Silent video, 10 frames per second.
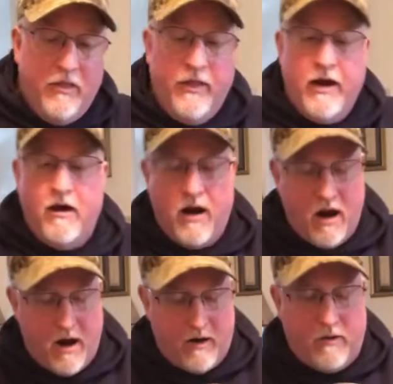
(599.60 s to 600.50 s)
There
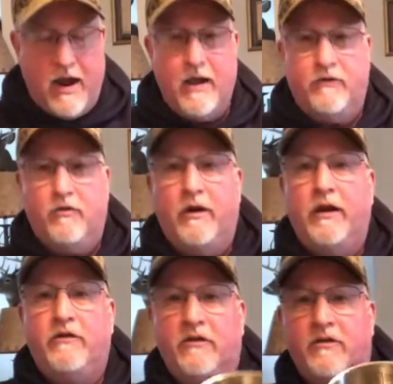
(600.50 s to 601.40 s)
are
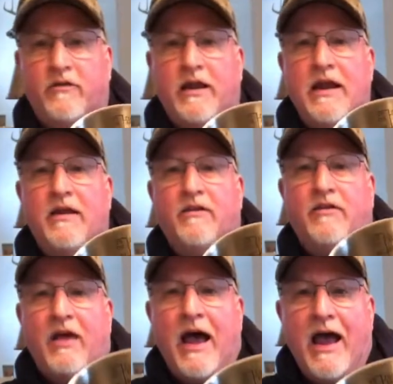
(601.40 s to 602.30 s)
graduations
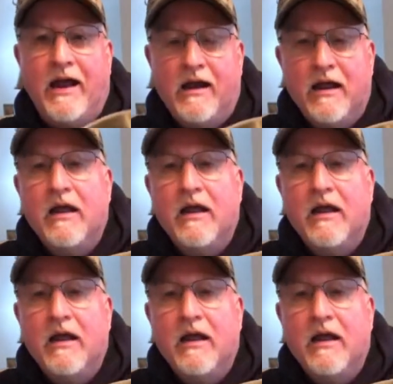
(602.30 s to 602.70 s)
inside